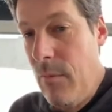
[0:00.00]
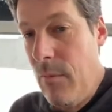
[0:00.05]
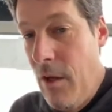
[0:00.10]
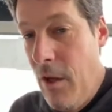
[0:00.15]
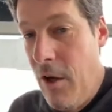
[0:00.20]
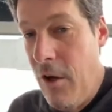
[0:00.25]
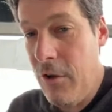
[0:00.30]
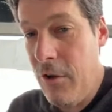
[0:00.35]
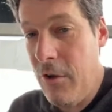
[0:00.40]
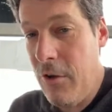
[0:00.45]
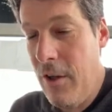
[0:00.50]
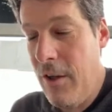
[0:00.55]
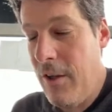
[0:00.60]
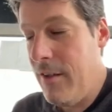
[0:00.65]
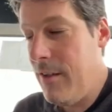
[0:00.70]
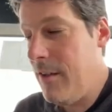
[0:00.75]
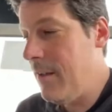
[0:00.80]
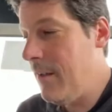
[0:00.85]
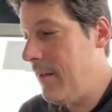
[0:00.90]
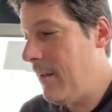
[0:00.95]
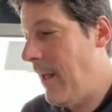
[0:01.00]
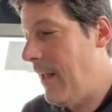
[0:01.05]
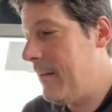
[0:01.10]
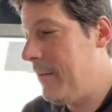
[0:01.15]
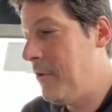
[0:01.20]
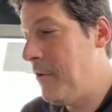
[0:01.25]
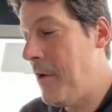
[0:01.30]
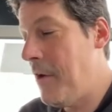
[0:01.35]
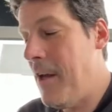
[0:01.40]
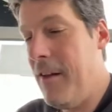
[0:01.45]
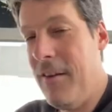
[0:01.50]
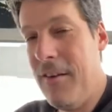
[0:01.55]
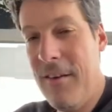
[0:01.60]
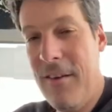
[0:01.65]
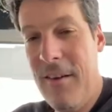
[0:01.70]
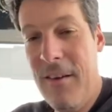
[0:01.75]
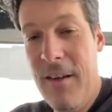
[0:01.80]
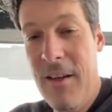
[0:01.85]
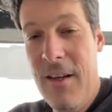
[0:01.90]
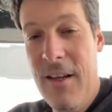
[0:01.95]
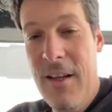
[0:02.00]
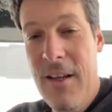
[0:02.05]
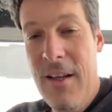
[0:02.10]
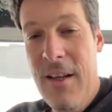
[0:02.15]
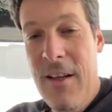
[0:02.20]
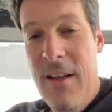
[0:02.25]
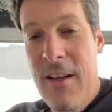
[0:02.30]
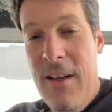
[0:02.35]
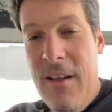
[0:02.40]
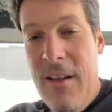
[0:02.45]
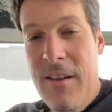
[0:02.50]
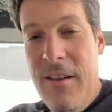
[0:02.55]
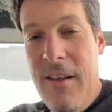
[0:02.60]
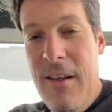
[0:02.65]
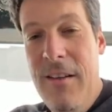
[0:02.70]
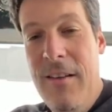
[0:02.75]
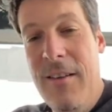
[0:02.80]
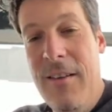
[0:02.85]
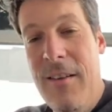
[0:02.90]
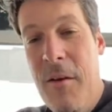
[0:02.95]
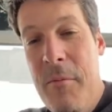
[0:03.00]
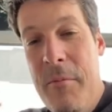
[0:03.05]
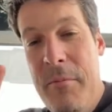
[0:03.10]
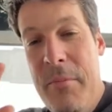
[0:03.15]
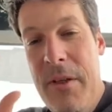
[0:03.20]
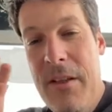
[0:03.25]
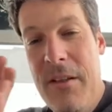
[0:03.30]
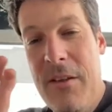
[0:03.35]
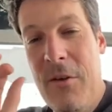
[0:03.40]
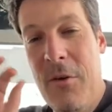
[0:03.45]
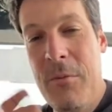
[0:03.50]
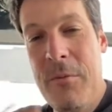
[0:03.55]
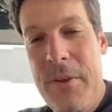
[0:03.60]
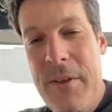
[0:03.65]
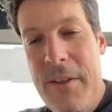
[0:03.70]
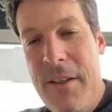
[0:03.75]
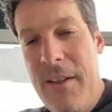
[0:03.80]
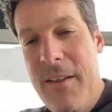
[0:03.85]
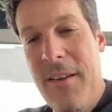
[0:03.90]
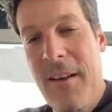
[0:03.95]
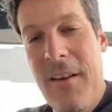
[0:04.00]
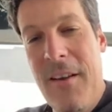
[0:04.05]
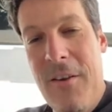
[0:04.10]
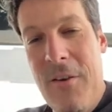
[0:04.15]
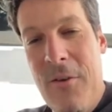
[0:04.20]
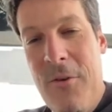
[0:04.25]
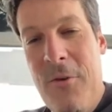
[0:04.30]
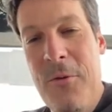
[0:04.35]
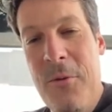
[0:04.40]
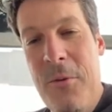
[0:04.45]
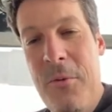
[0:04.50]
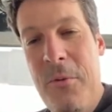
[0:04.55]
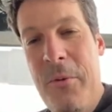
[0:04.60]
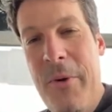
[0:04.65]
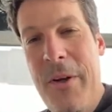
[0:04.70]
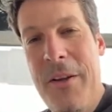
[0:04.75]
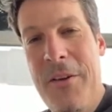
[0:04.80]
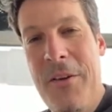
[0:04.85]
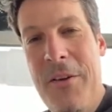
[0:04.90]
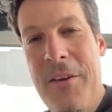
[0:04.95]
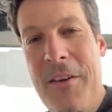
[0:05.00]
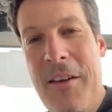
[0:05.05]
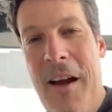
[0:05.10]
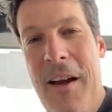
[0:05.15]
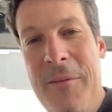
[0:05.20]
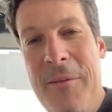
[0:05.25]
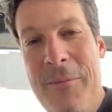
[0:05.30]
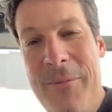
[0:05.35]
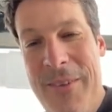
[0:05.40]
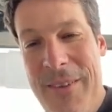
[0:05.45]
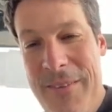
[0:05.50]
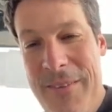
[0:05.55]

And at the end, it's a bit complicated to read the time,